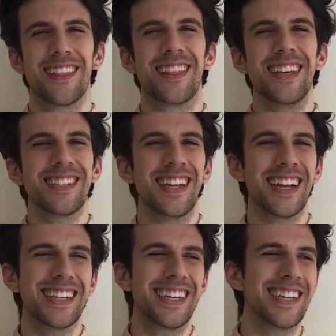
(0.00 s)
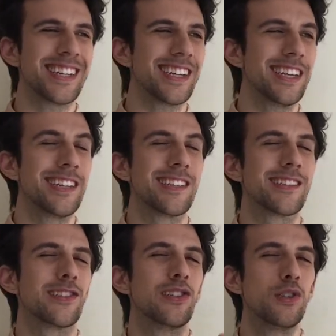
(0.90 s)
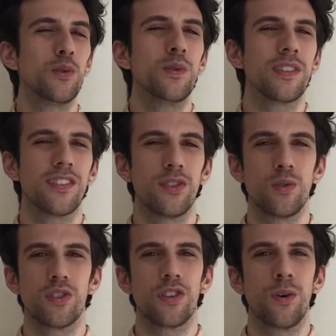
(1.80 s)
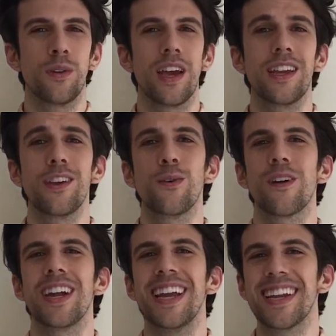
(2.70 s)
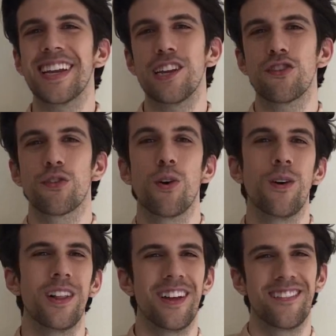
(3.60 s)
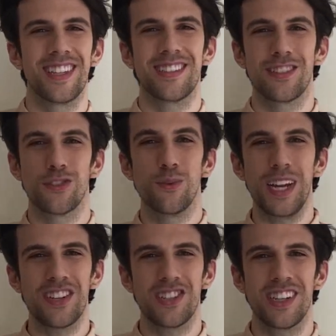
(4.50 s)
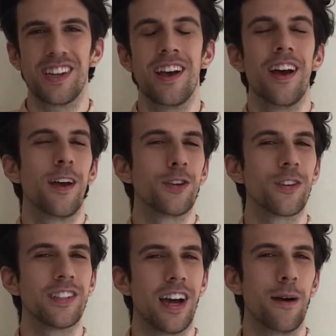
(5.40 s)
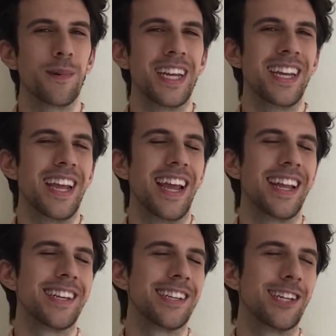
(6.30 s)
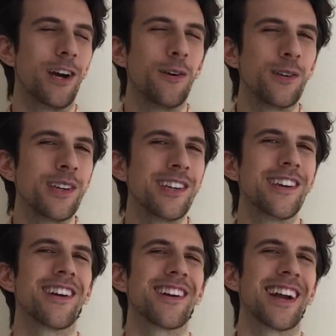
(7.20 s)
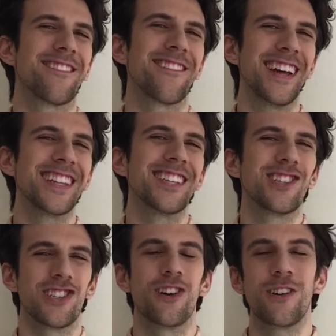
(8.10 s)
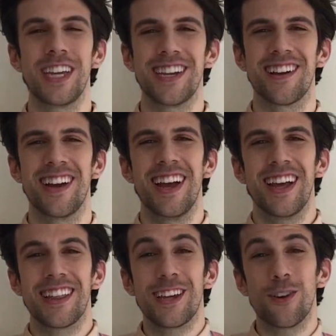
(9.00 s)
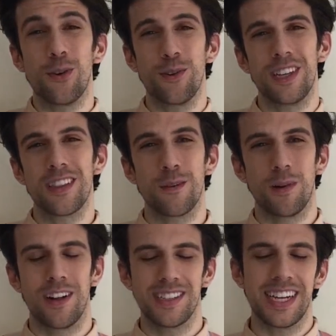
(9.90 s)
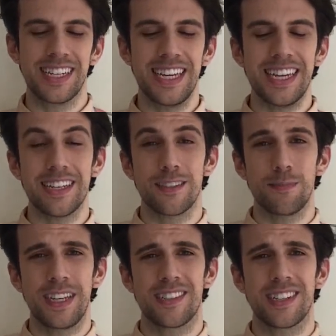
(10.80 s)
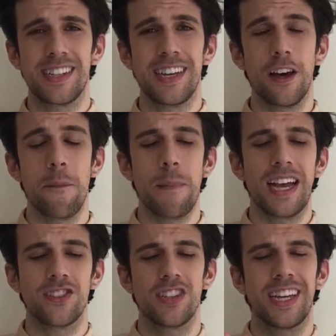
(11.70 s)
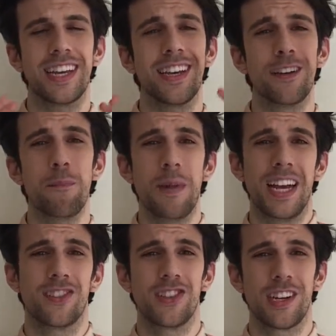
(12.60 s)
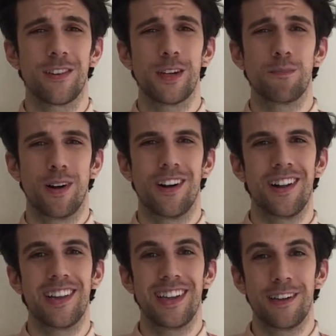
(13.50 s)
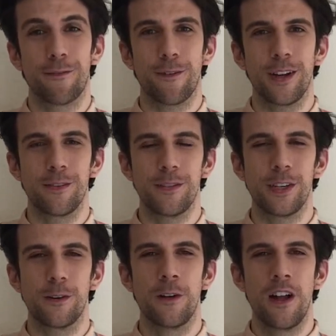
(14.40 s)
This technique is used to show that you are in control of the situation, you're dominant, and you're running the show here. The holding the ball technique is basically imagining an imaginary ball in front of you.